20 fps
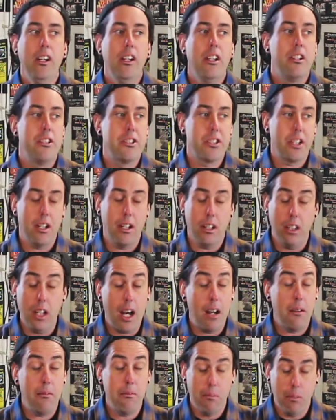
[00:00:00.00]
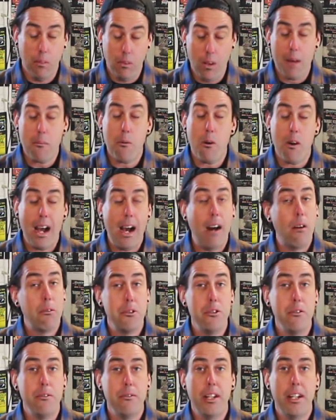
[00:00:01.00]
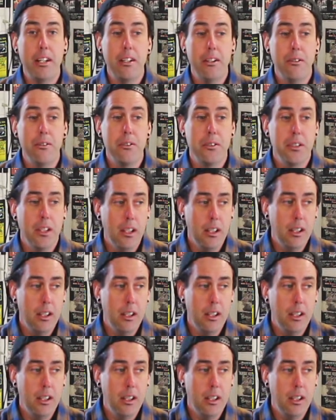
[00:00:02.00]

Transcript: There's going to be a lot more how-to videos.